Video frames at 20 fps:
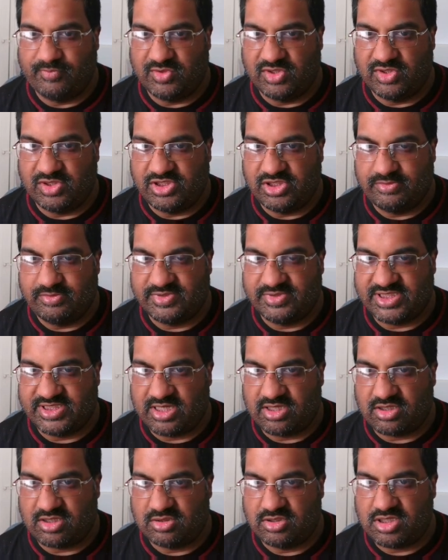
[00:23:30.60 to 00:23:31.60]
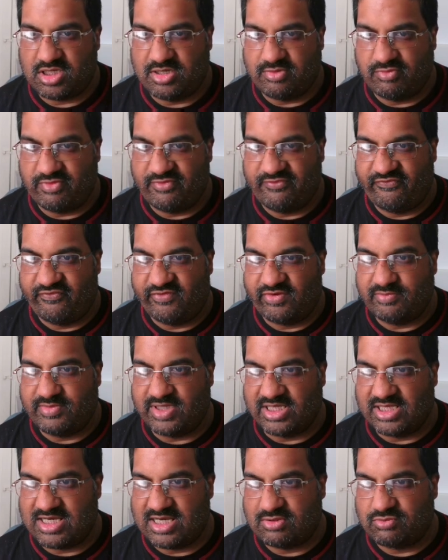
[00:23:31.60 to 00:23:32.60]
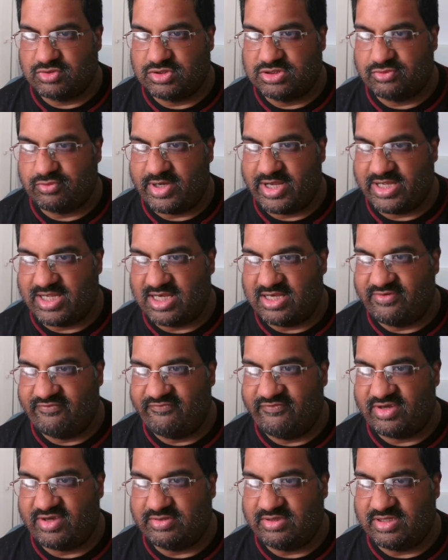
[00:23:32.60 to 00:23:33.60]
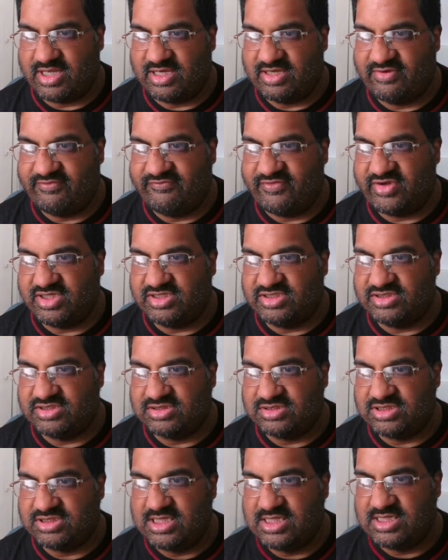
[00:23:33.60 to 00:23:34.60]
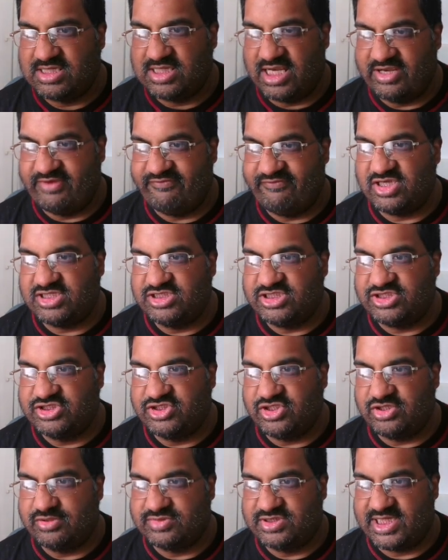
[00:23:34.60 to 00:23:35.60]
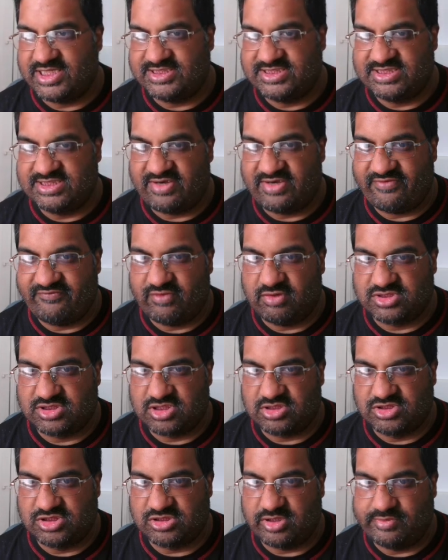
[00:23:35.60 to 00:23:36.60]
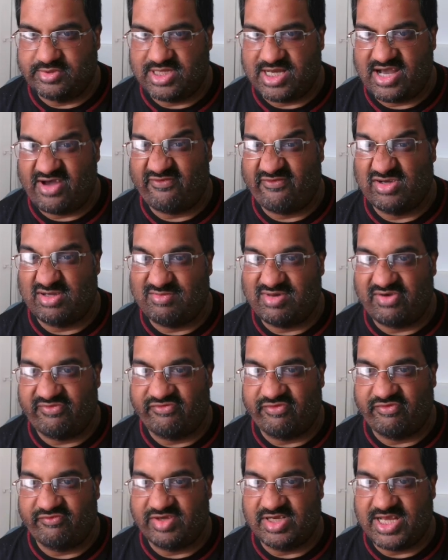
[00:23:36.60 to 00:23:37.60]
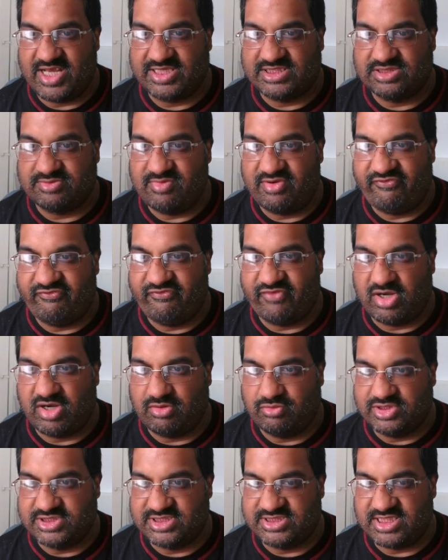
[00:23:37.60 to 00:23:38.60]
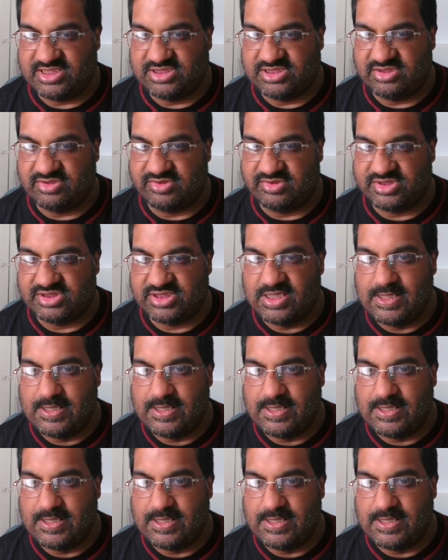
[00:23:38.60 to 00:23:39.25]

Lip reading: Doomsday online, with filming now underway, and an Avengers Doomsday set photo showing the aftermath of an X-Men fight with Sentinels.